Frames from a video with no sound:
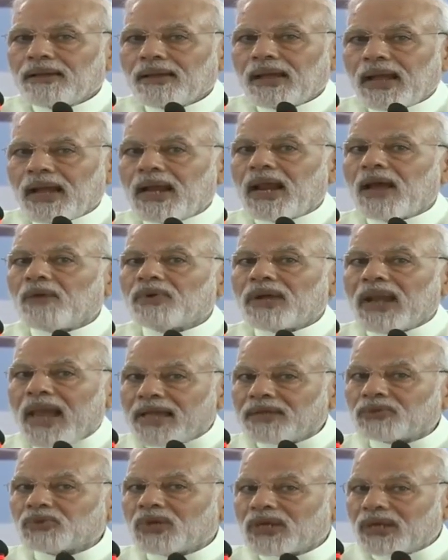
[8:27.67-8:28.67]
And I would
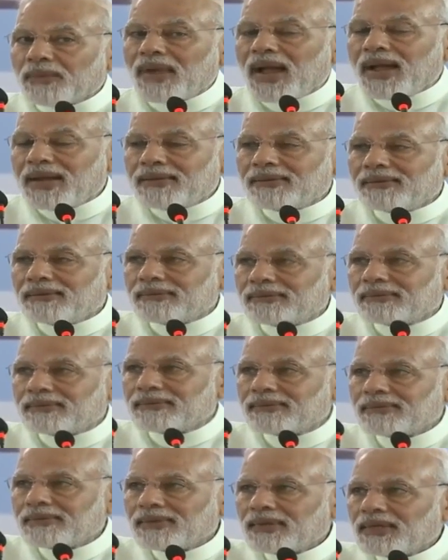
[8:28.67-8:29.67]
like to remind
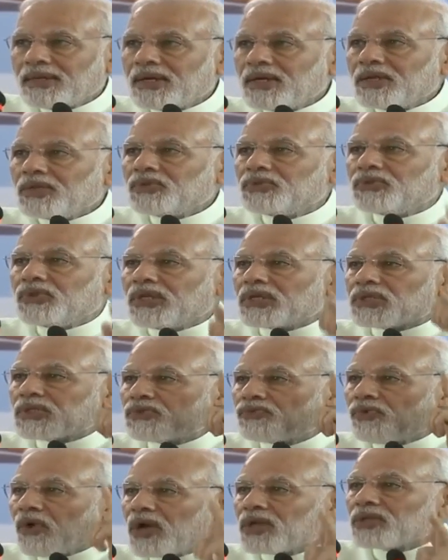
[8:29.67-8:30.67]
this
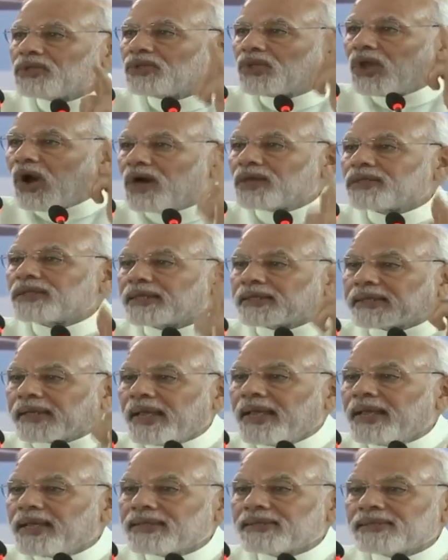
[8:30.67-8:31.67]
was not the
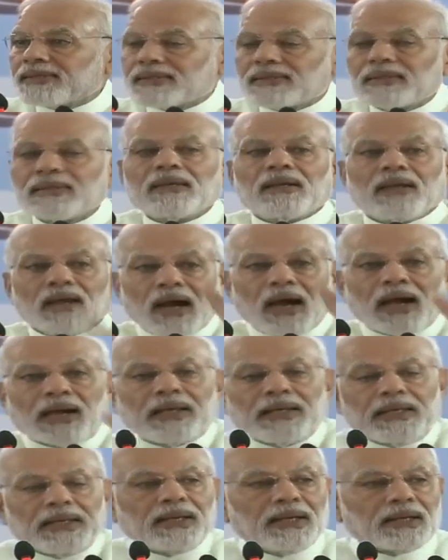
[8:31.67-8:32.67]
case
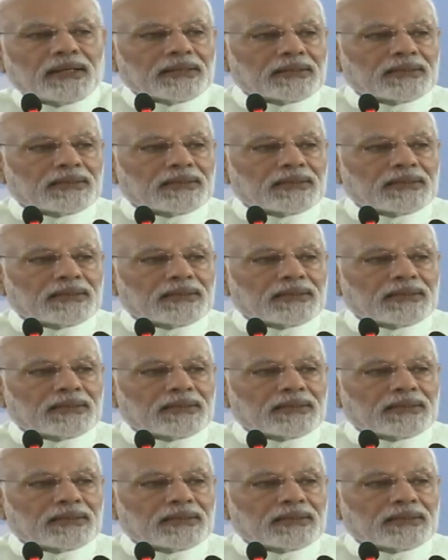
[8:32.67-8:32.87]
earlier.